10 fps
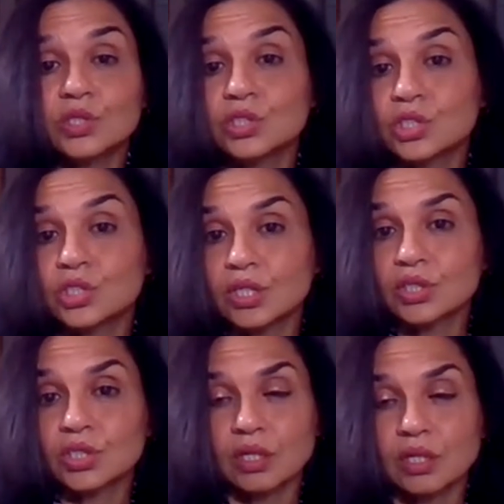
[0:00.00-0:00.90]
going to
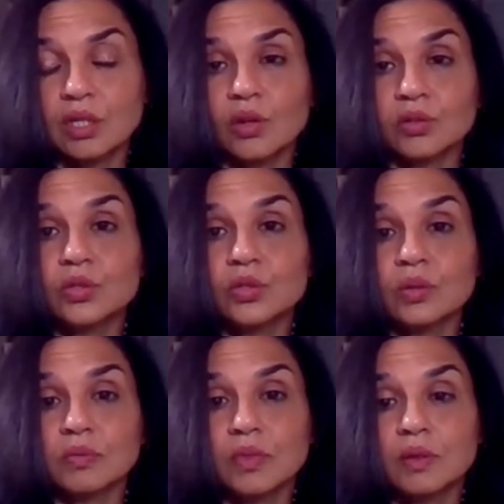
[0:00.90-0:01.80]
change in the long
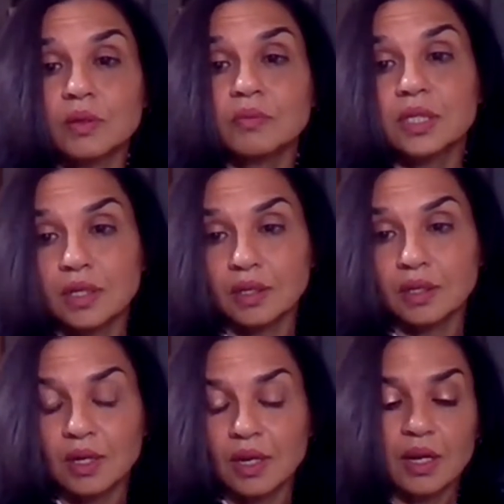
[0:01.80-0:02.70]
term?
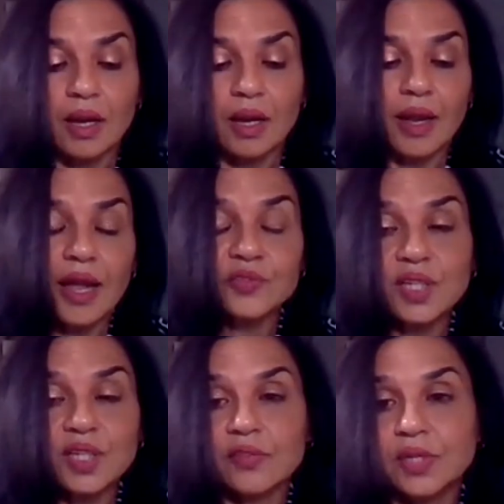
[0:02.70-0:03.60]
Meaning, I
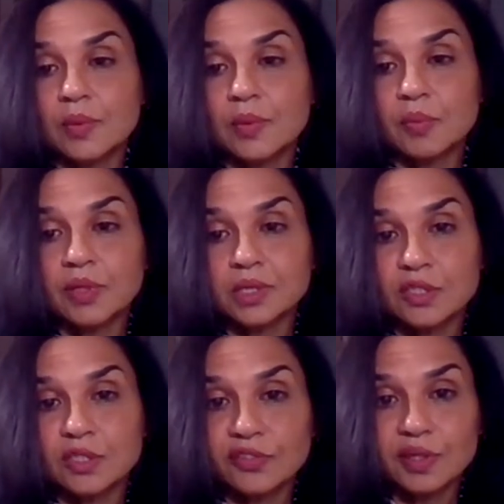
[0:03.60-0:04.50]
have to have
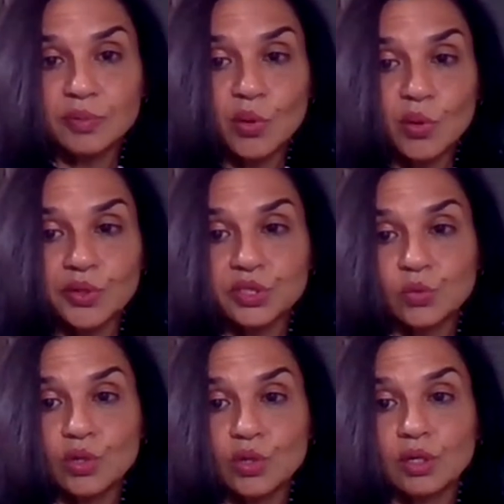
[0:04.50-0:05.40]
capability for employees
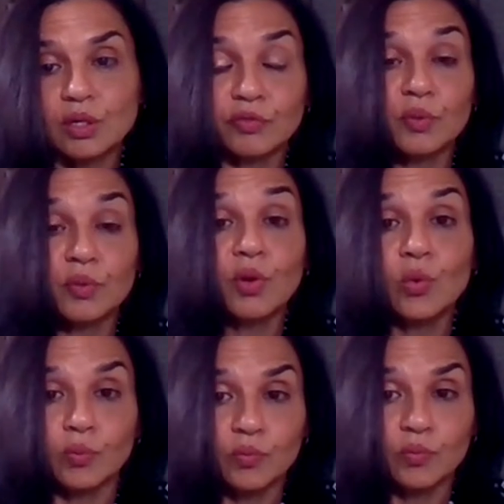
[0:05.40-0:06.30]
to work from
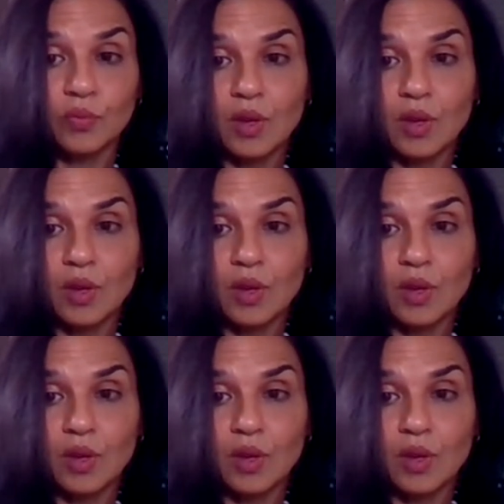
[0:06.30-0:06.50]
home.